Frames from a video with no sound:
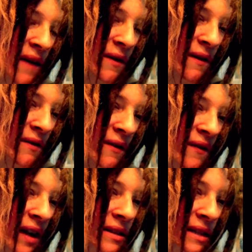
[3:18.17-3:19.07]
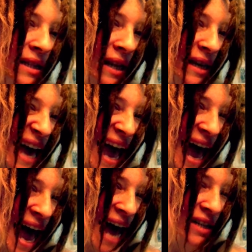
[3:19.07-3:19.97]
If you've ever felted like a
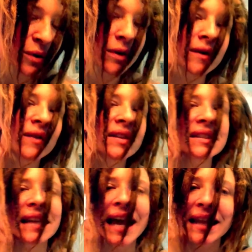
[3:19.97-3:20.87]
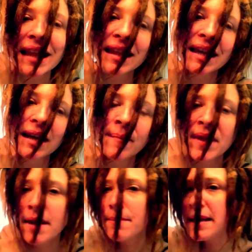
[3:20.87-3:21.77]
hat or felted anything,
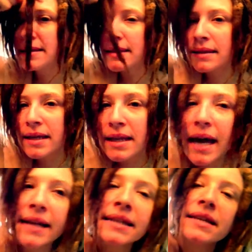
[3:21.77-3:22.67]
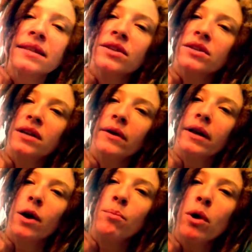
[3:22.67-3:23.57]
basically the idea is that you just go in
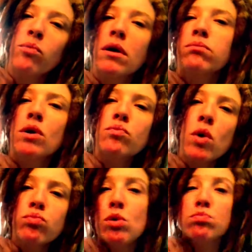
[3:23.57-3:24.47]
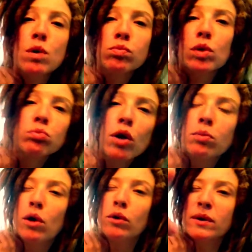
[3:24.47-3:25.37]
and go poke, poke, poke, poke, poke, poke, poke, poke,
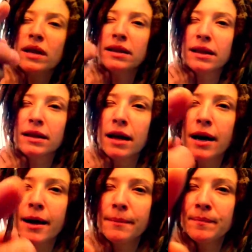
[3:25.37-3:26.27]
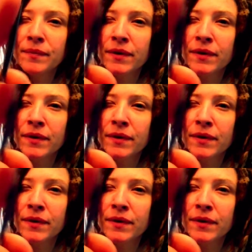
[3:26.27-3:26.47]
poke with a little,